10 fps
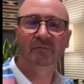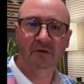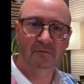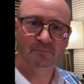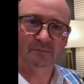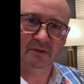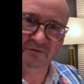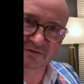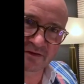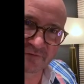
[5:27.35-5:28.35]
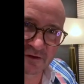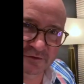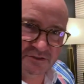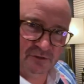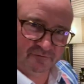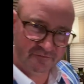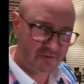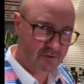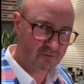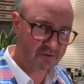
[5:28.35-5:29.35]
So if you see anything on the shelf that
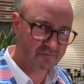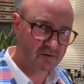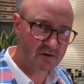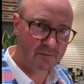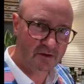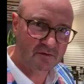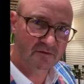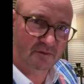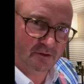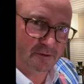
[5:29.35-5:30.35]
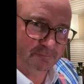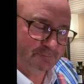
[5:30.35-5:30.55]
you'd like to find out about, just let me know.